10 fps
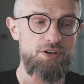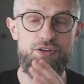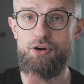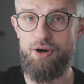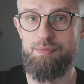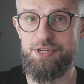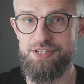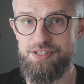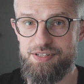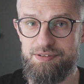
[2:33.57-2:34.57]
Your
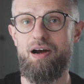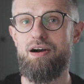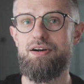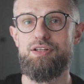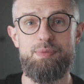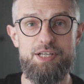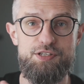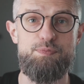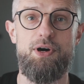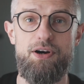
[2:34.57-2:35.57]
images are the
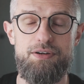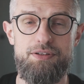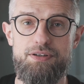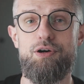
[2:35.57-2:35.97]
biggest part